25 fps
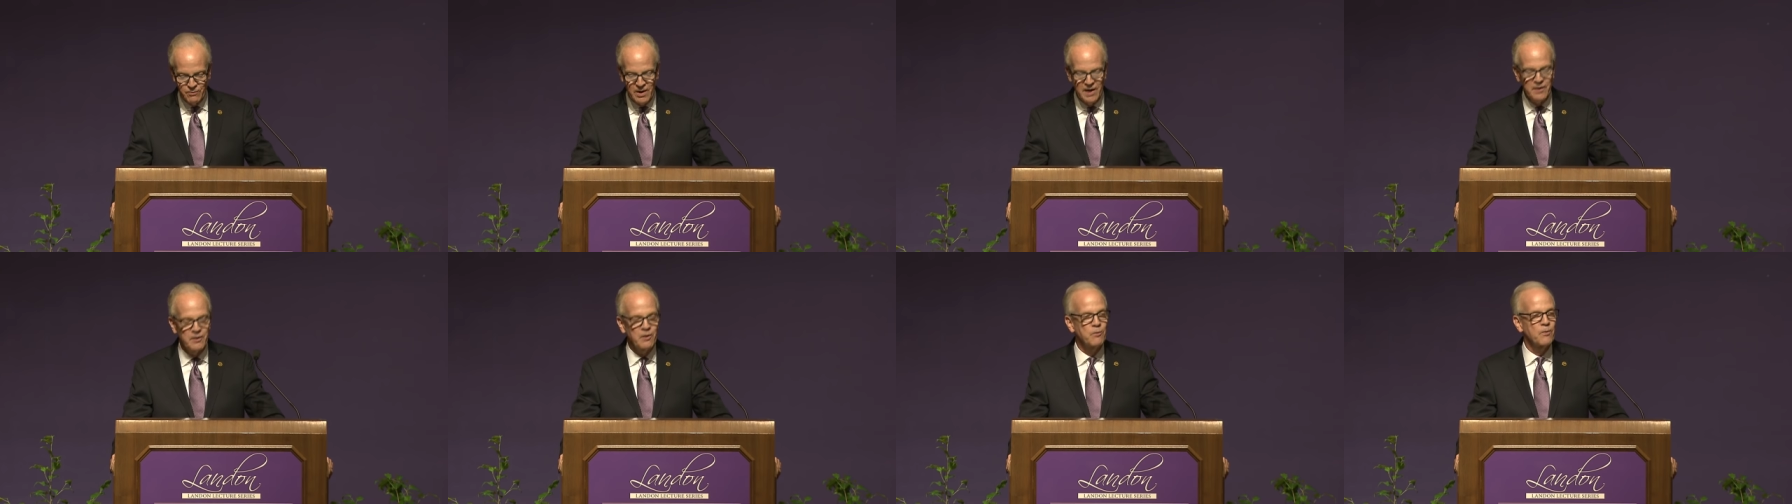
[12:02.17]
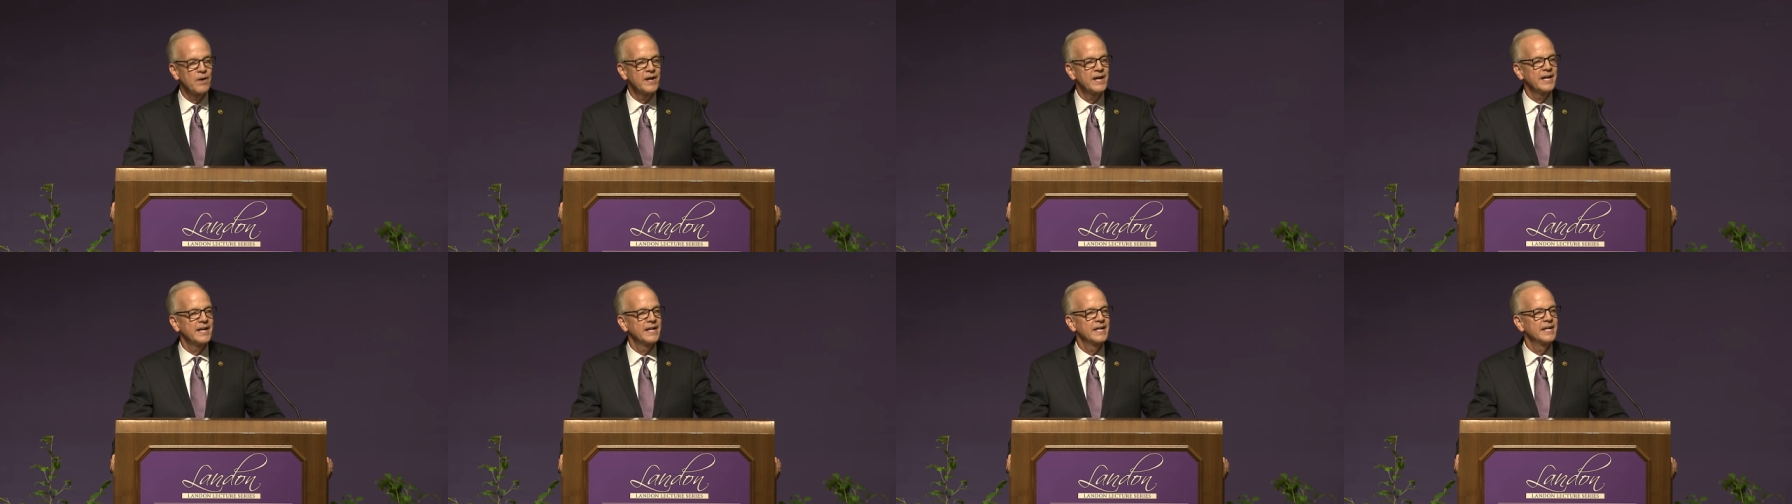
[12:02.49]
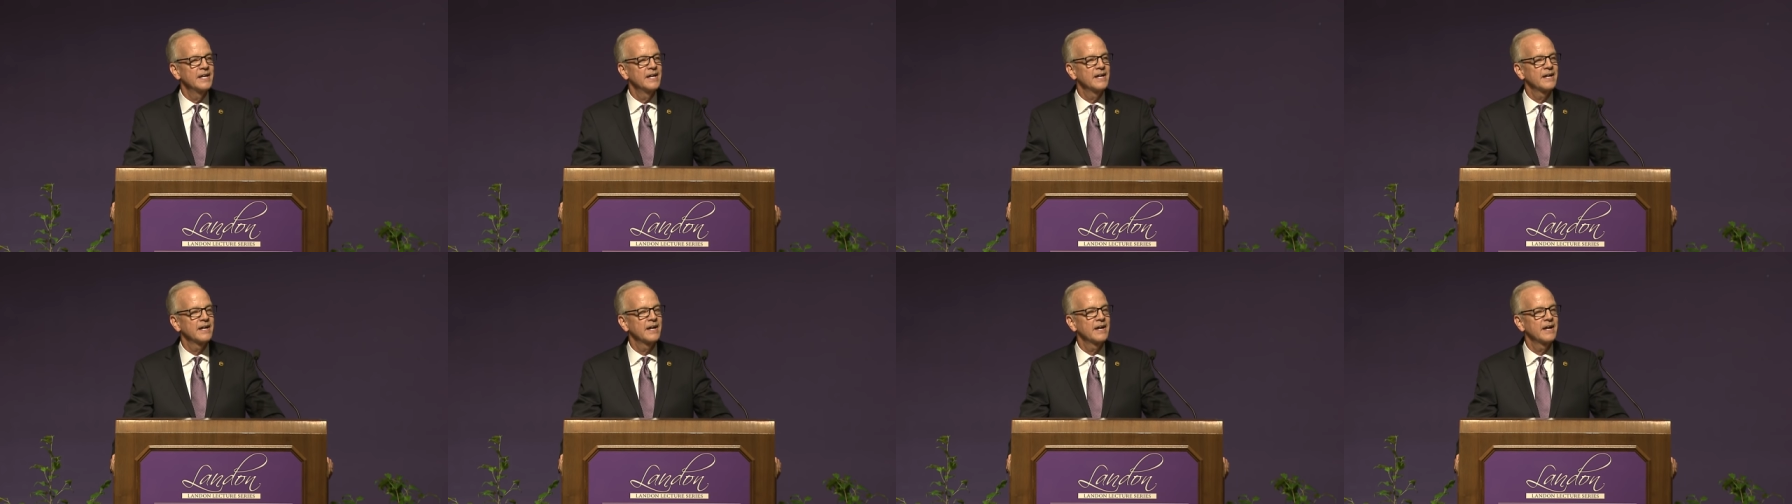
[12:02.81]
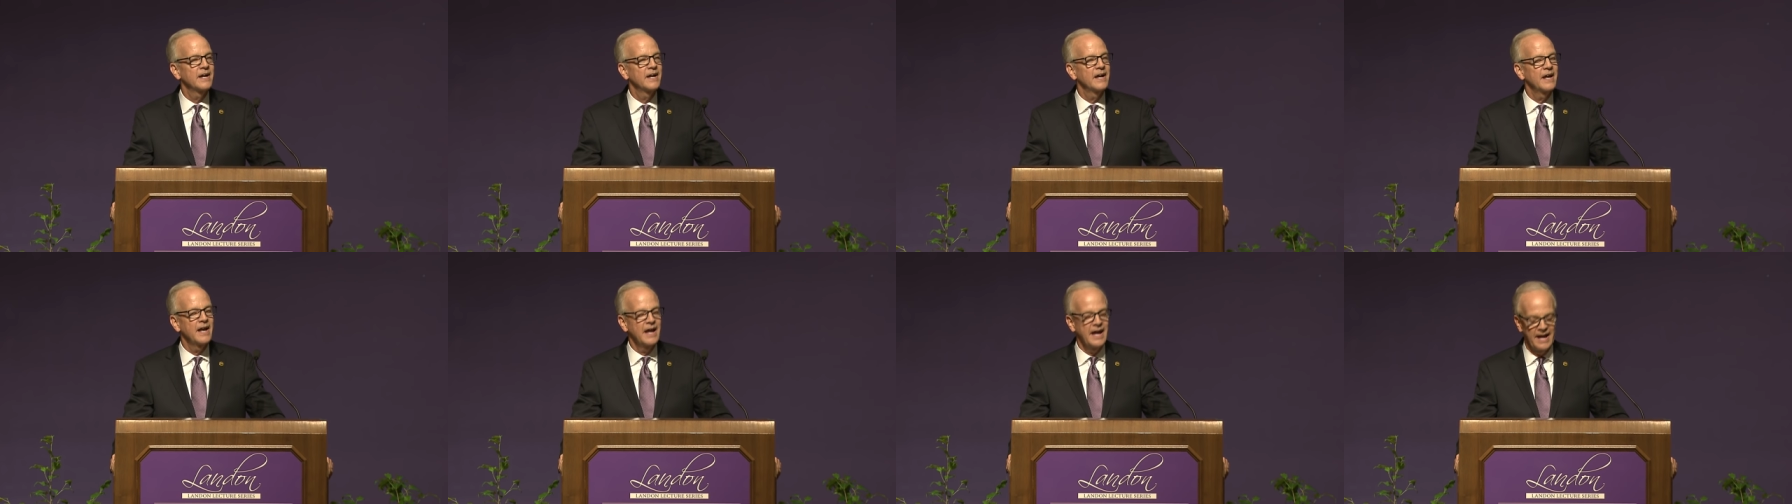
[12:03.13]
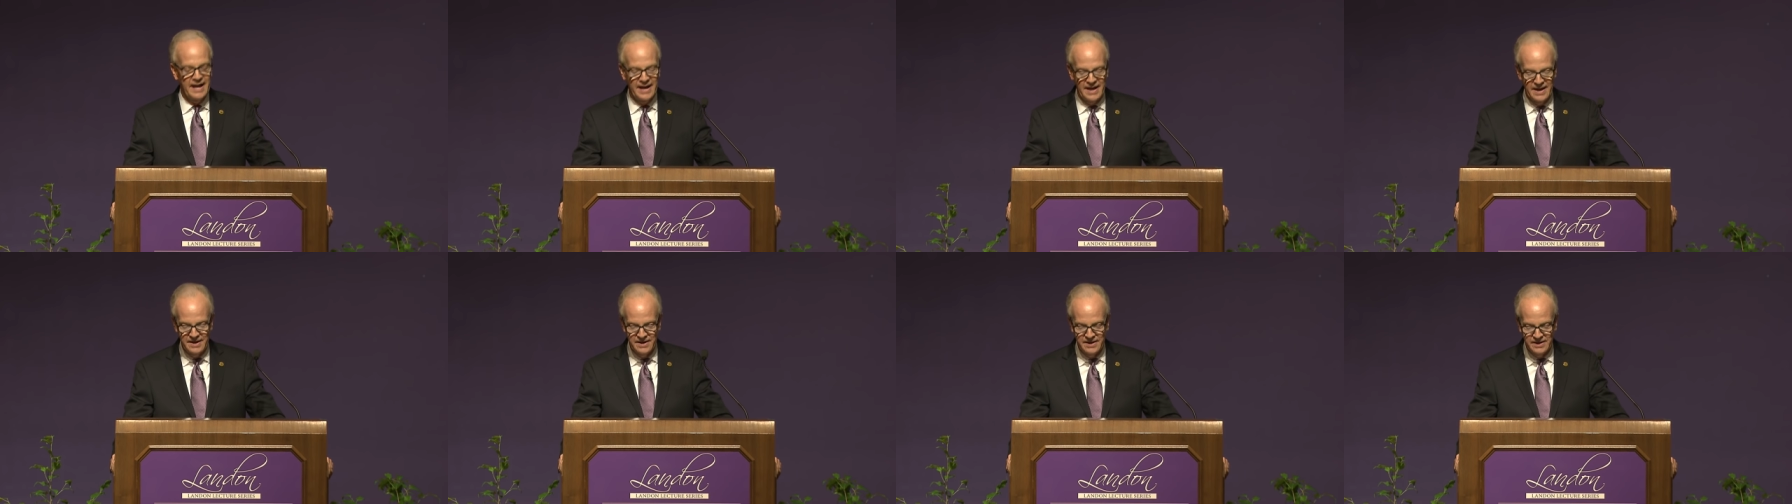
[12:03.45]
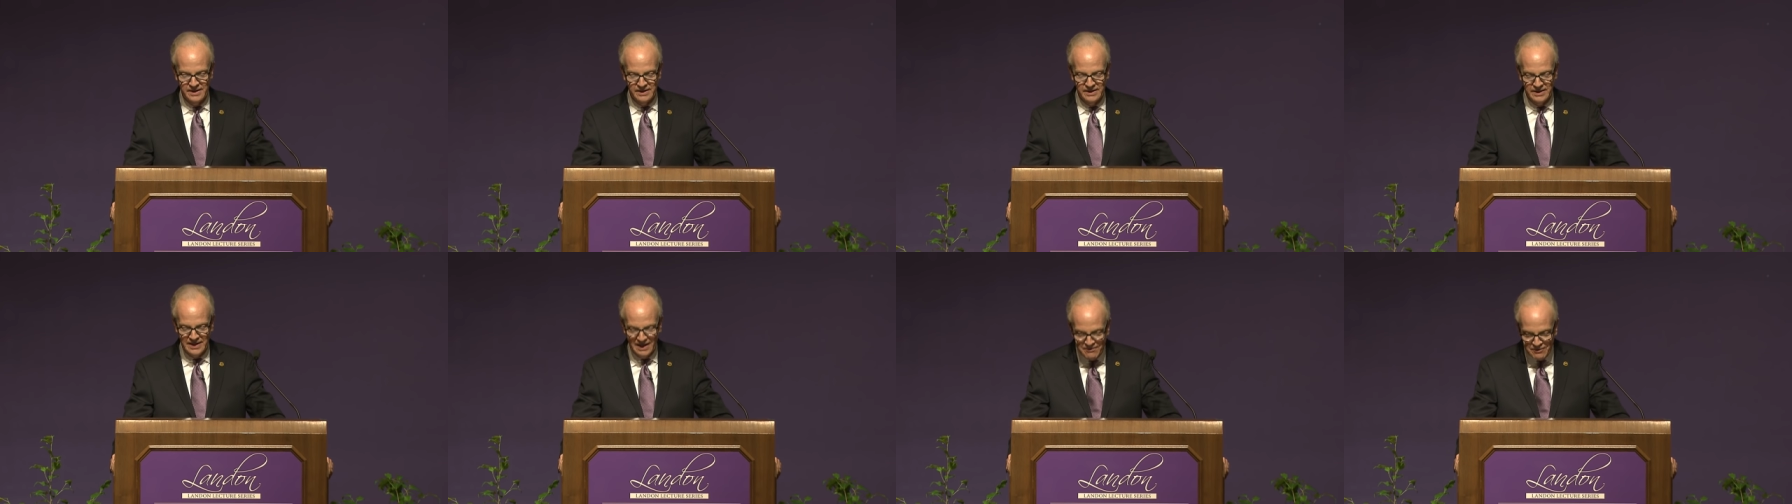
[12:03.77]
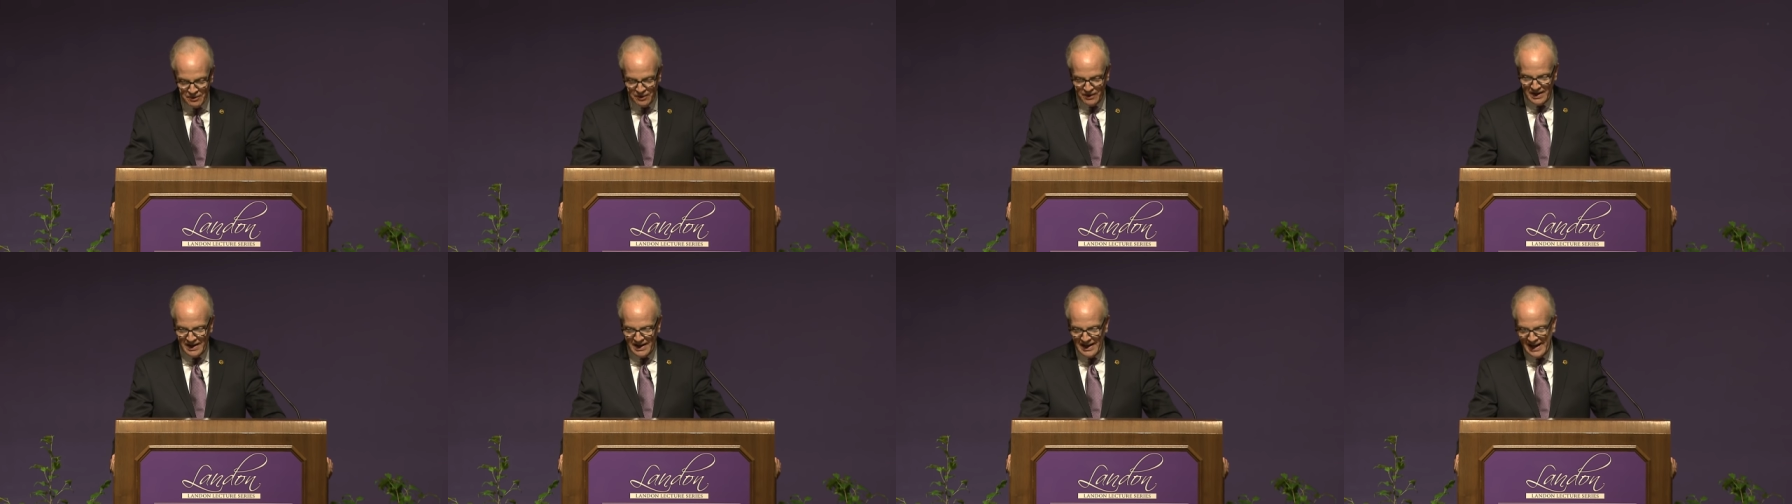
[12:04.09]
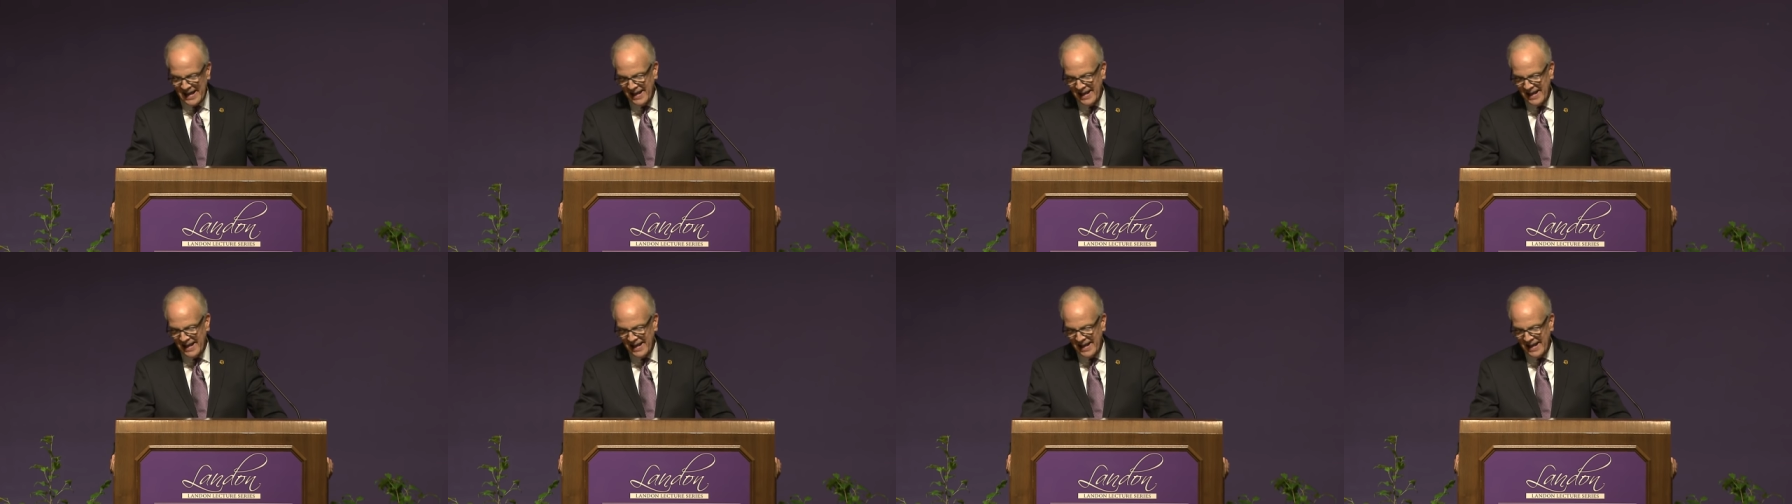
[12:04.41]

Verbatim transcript: Ronald Reagan and Governor